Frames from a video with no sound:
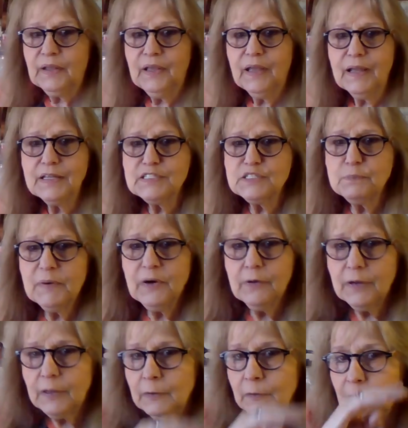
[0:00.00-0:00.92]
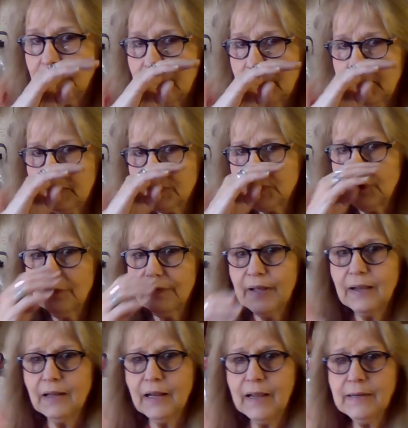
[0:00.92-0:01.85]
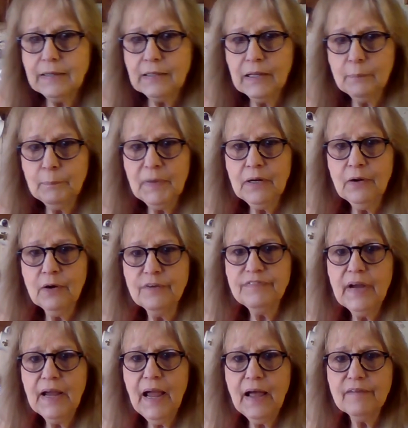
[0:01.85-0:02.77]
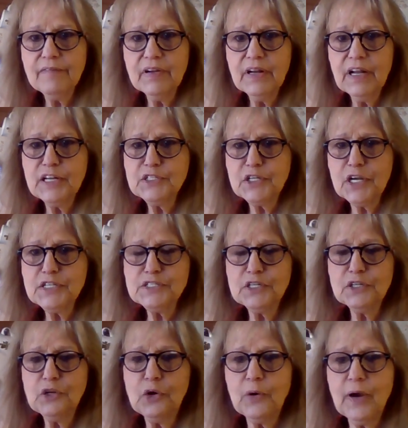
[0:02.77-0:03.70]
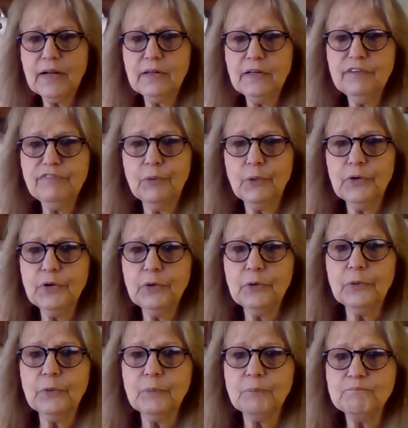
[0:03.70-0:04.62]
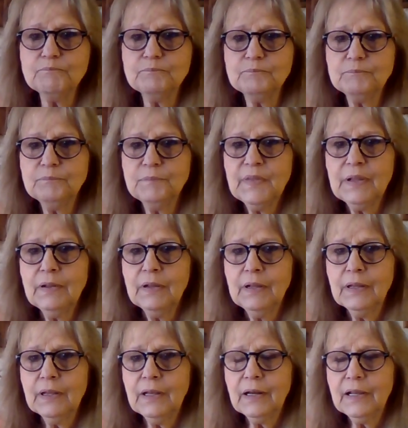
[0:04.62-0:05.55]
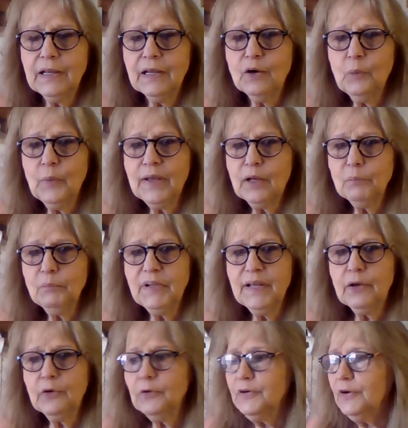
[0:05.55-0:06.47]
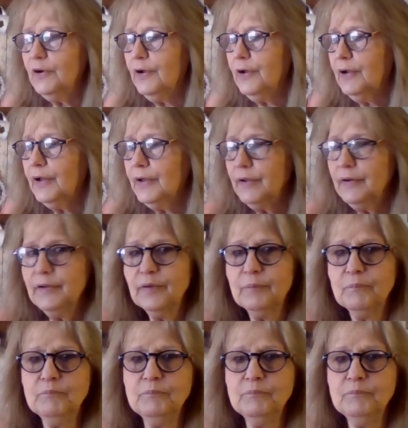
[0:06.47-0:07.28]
Okay, spirit, can you take control of that light and let me know if I have it adjusted correctly for you? Can I get a wink, a blink, or a nod?